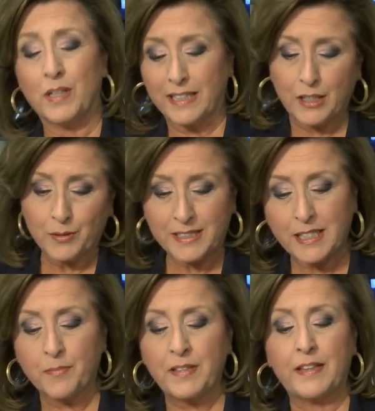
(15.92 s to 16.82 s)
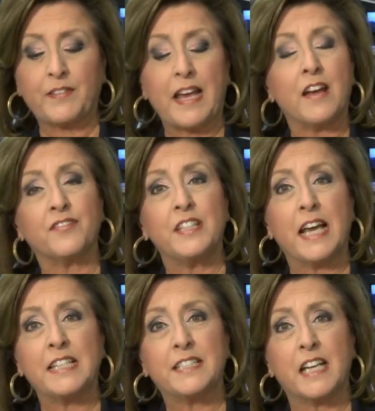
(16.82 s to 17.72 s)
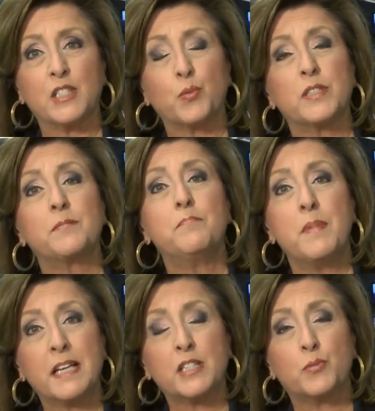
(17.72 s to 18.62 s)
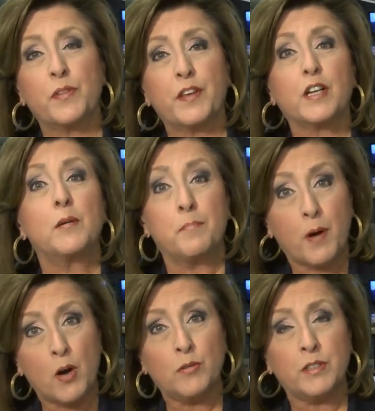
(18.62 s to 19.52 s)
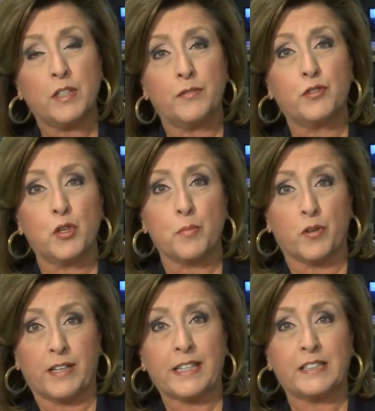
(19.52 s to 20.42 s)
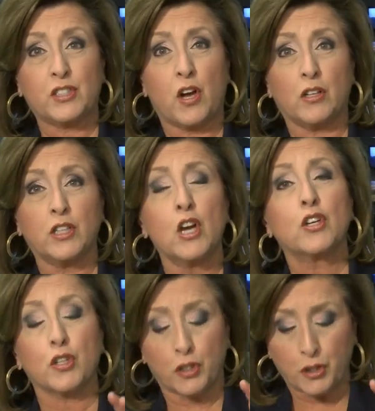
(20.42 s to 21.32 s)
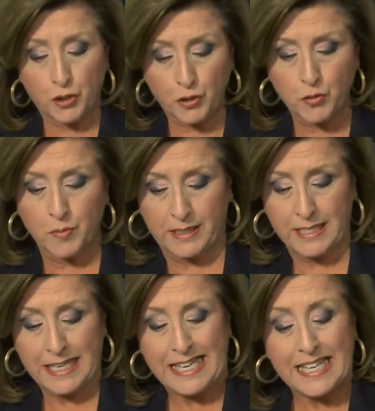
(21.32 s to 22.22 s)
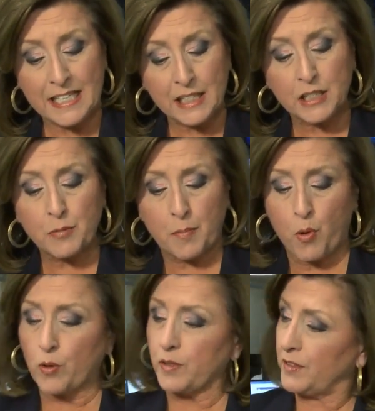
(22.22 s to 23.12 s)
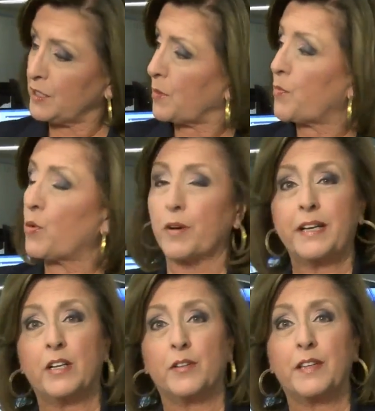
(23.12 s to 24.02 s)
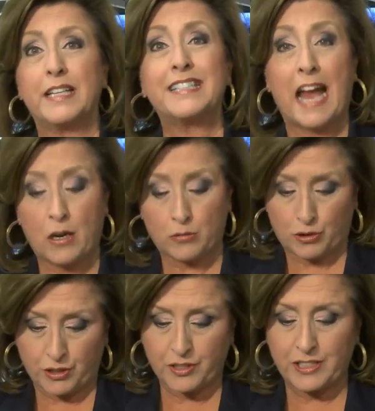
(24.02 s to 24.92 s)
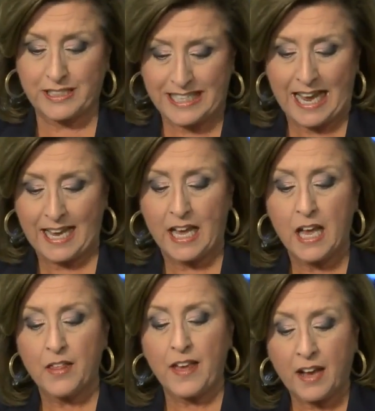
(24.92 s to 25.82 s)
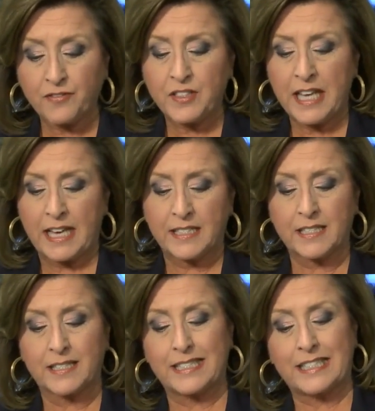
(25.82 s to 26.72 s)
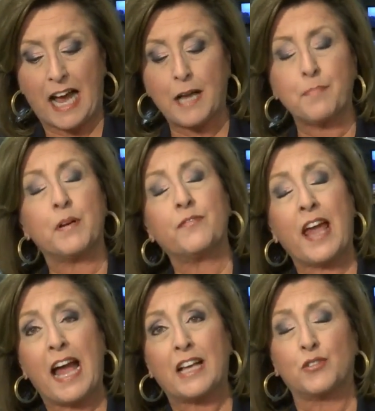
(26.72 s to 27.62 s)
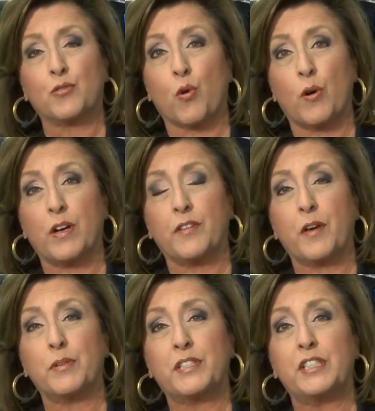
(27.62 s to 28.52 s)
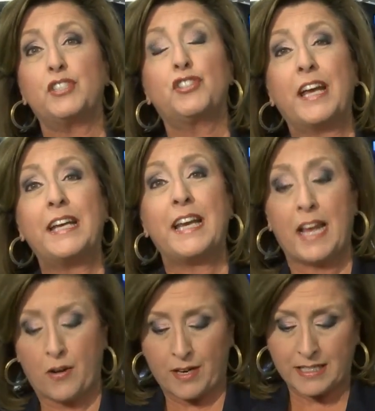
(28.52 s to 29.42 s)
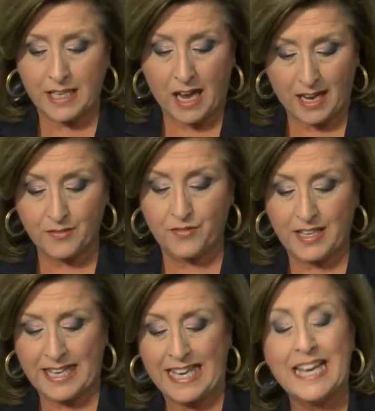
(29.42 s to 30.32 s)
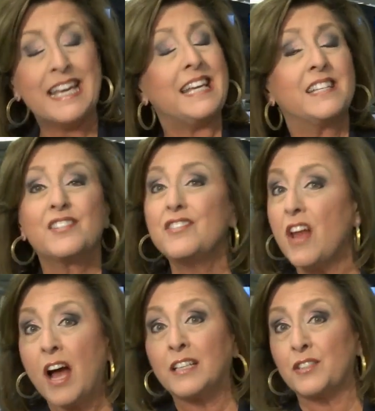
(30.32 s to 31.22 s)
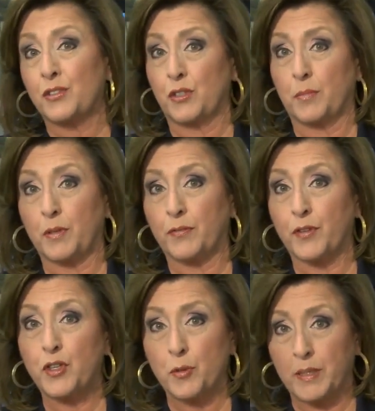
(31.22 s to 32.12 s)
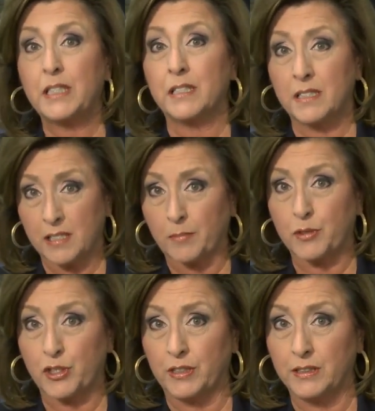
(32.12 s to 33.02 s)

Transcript: you know, it's something that the F D A says was mixed with a component of turmeric. It's called curcumin. In its report, this report here that is out just today, the F D A says the type of castor oil that was in Jade Erick's I V is is not suitable for human consumption.